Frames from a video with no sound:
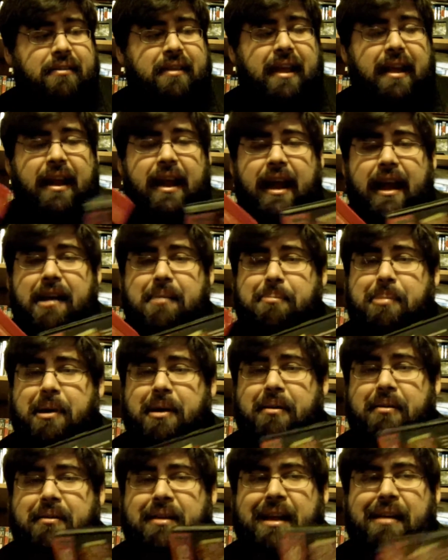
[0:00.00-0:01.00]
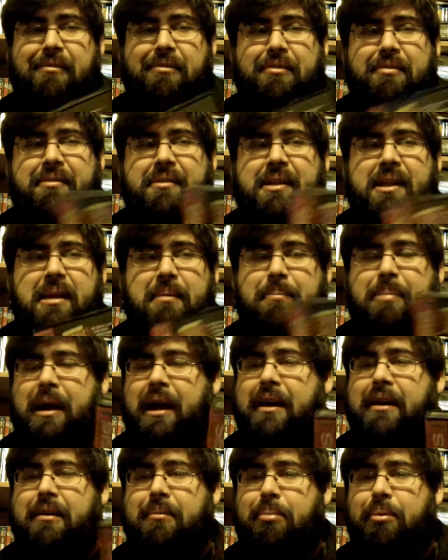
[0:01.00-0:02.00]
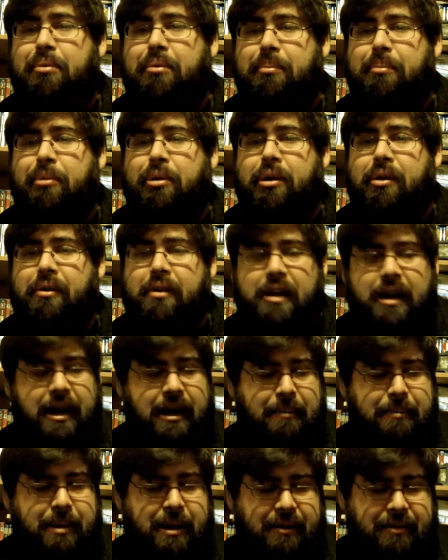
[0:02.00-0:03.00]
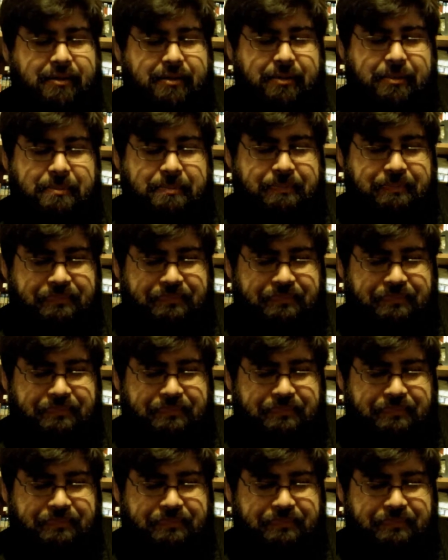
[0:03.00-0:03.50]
It was comparable to Mortal Kombat, so